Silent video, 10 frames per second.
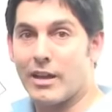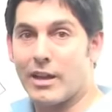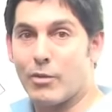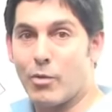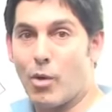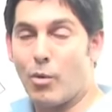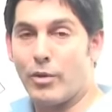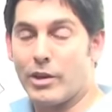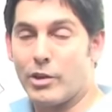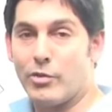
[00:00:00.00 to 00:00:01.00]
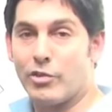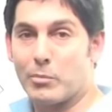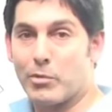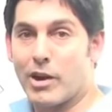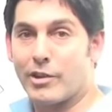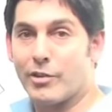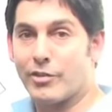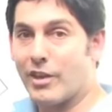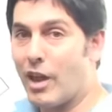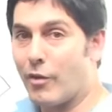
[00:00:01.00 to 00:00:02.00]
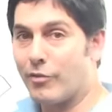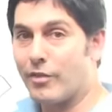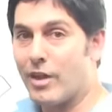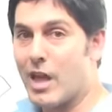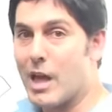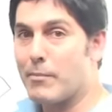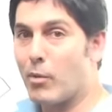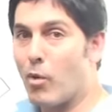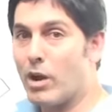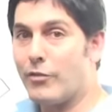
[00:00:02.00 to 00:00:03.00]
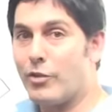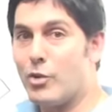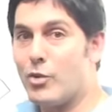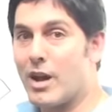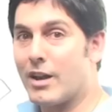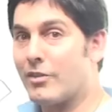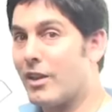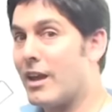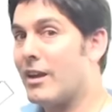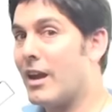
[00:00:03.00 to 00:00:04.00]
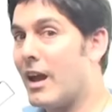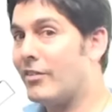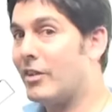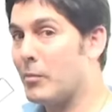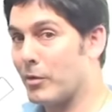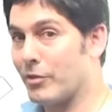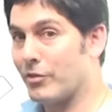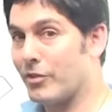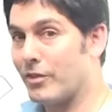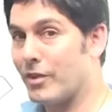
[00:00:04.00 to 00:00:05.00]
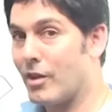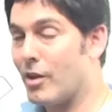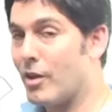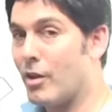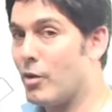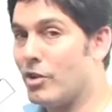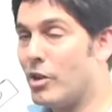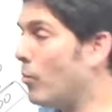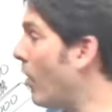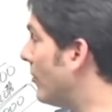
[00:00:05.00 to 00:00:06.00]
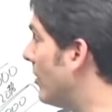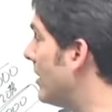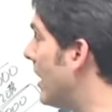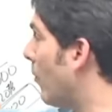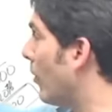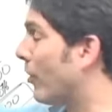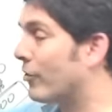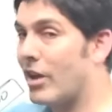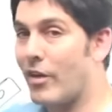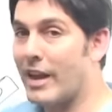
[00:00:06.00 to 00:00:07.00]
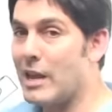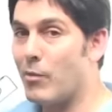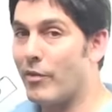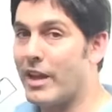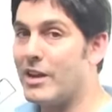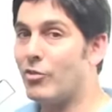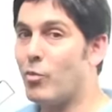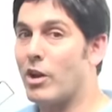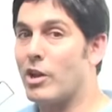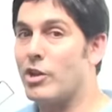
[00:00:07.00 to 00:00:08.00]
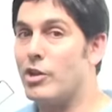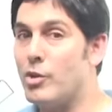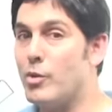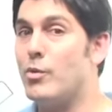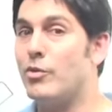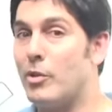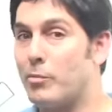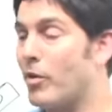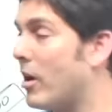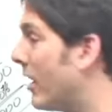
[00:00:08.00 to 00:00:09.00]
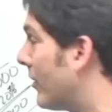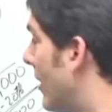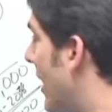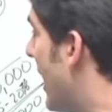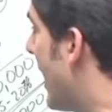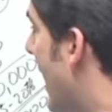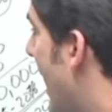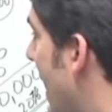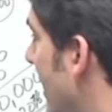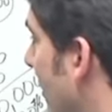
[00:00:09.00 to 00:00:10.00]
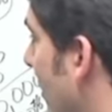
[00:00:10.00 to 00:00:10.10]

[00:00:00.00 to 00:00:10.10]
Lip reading: enrolled and used the product yourself, but what if you got 10 customers who didn't want to network or tell anyone, they just want to use the product. Add a